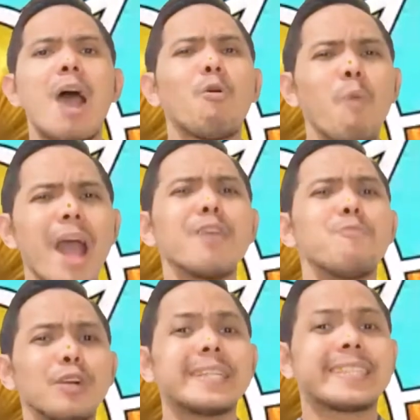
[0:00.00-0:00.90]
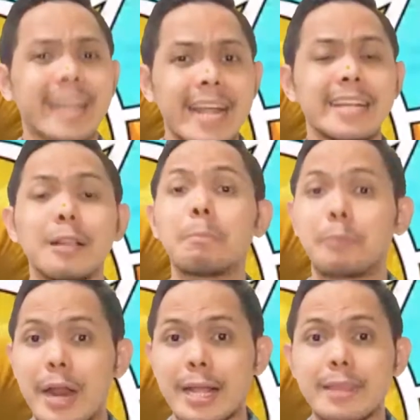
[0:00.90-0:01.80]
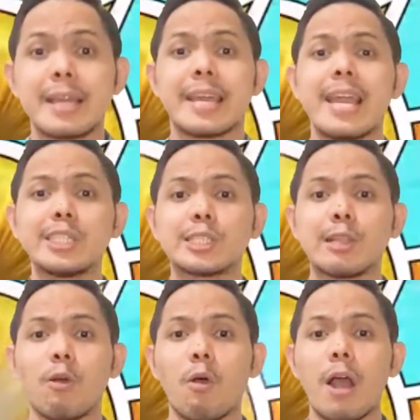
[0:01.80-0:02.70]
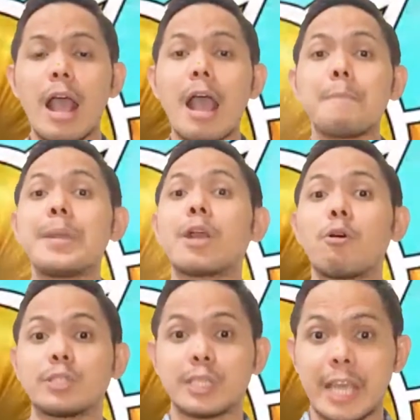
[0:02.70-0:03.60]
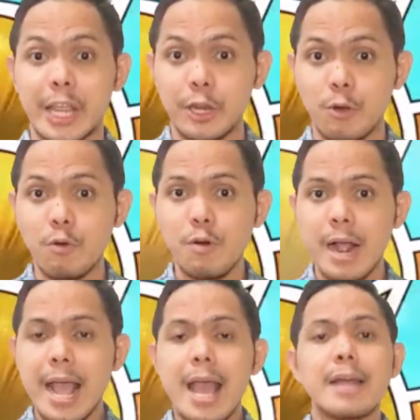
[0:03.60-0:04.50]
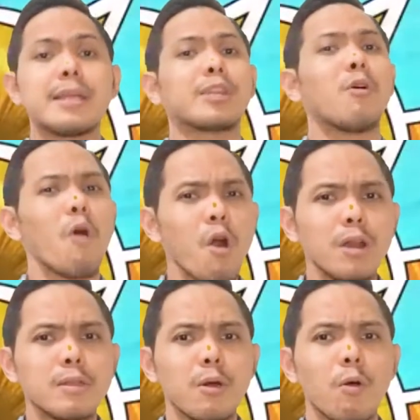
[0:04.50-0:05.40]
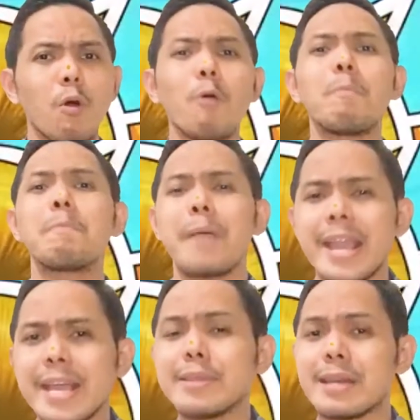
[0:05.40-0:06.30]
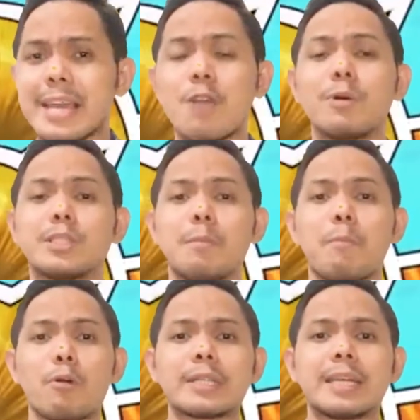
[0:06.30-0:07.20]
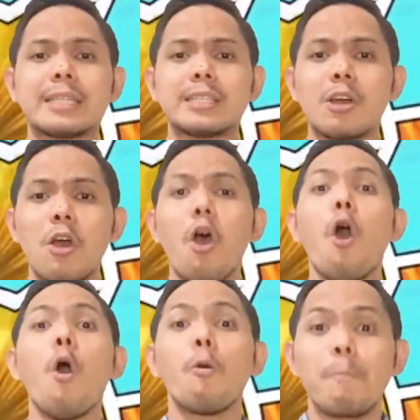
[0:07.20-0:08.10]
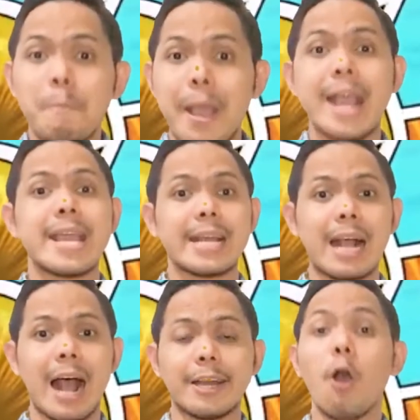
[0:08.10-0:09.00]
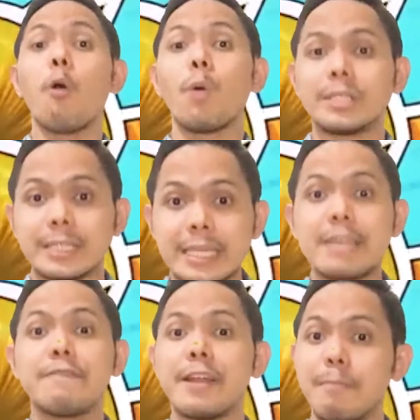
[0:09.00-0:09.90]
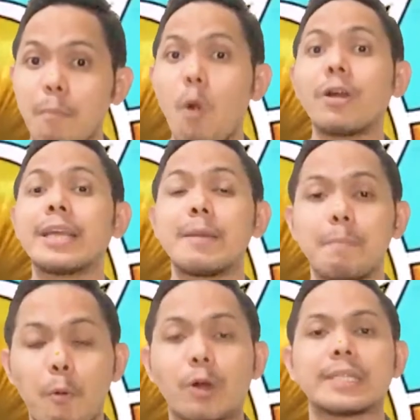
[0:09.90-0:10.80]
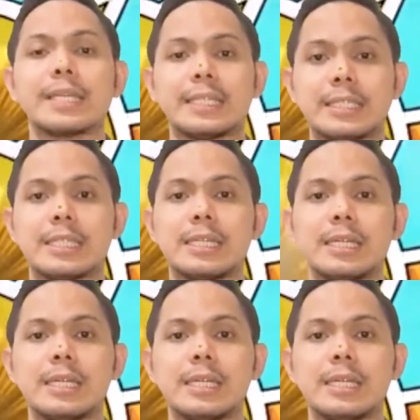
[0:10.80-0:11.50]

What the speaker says: Why would Daniel break the king's law? Because he knew that although obeying the king was important, obeying God was even more important.